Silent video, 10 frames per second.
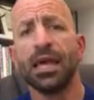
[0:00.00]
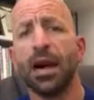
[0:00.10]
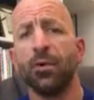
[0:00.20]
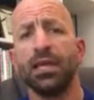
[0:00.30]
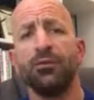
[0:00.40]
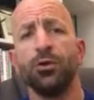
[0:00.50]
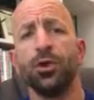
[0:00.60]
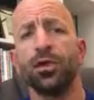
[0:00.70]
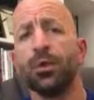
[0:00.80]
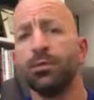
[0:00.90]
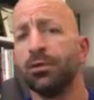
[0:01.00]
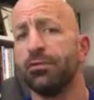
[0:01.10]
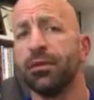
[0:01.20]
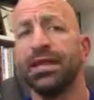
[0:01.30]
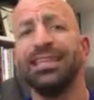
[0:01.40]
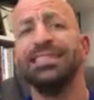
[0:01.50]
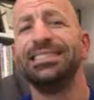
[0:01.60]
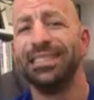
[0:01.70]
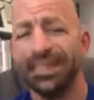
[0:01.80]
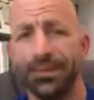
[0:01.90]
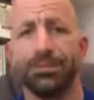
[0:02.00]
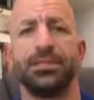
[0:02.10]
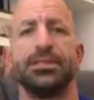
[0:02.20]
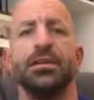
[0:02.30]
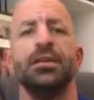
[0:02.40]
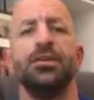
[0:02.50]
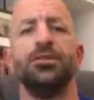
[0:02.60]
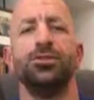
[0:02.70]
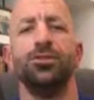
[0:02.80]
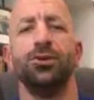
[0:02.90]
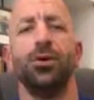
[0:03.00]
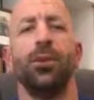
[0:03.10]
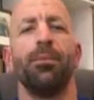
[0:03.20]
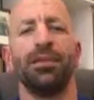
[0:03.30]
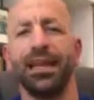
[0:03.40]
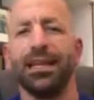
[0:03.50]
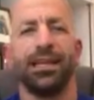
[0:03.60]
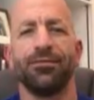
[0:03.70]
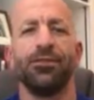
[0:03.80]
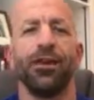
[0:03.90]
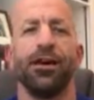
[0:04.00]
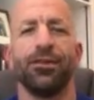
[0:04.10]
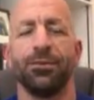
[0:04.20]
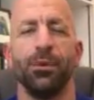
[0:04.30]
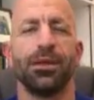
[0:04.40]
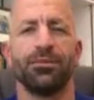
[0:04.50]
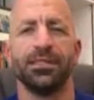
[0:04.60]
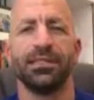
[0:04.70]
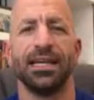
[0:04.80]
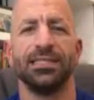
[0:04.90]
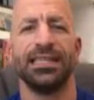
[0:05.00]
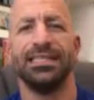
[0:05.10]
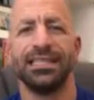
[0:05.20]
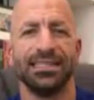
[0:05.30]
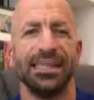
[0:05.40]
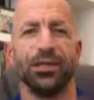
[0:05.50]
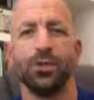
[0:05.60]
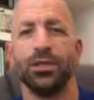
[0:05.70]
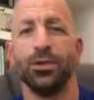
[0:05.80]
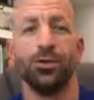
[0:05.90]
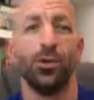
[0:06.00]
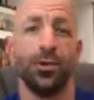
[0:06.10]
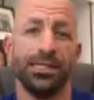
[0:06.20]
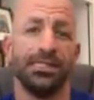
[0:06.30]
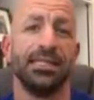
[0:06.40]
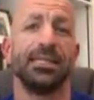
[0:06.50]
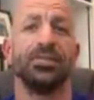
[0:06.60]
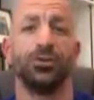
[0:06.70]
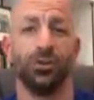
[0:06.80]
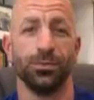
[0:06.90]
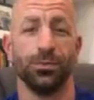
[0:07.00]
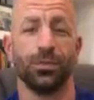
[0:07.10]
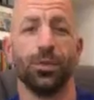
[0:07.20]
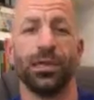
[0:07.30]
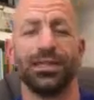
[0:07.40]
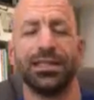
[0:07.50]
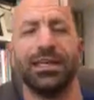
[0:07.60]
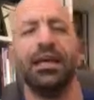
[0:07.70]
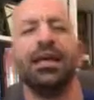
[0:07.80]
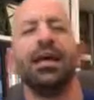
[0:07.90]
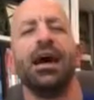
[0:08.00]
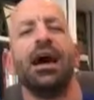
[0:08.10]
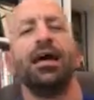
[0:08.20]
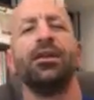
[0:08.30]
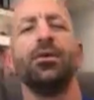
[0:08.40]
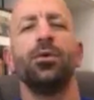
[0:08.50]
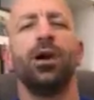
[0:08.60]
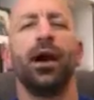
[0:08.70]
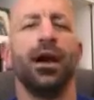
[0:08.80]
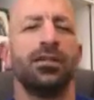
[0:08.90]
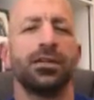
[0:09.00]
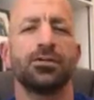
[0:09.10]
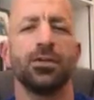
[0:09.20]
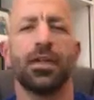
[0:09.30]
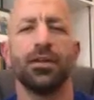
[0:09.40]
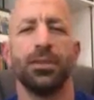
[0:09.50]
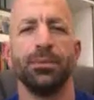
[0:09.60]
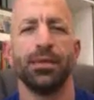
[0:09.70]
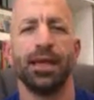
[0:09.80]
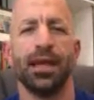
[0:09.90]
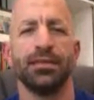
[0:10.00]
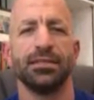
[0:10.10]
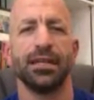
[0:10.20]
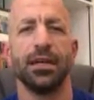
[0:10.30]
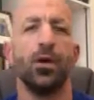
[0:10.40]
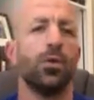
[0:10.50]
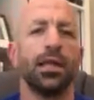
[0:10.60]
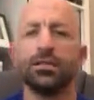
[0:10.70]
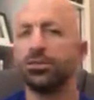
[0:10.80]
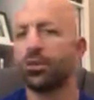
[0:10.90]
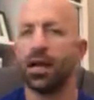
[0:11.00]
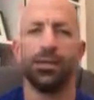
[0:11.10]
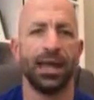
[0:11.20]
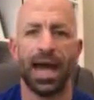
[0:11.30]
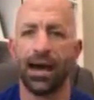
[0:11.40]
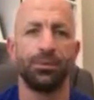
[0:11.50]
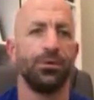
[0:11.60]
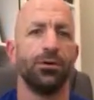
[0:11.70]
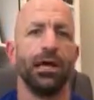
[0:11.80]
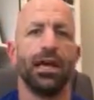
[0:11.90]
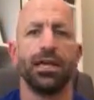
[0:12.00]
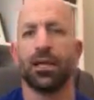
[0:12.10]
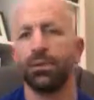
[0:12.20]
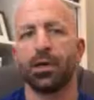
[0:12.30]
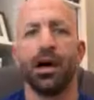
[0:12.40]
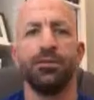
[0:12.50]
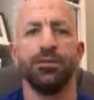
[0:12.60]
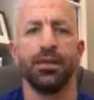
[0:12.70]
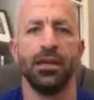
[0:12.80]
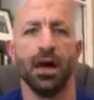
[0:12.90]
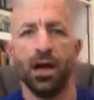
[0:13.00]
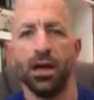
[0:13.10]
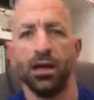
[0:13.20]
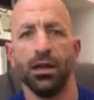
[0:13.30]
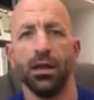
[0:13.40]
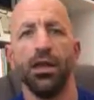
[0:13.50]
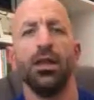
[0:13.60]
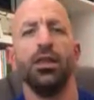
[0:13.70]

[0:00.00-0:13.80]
I want to give you a couple of tips to planning for a healthy breakfast that's easy to take with you or easy to consume quickly. I know I talk to a lot of people that say, oh, well, I just grab an apple and a cup of coffee on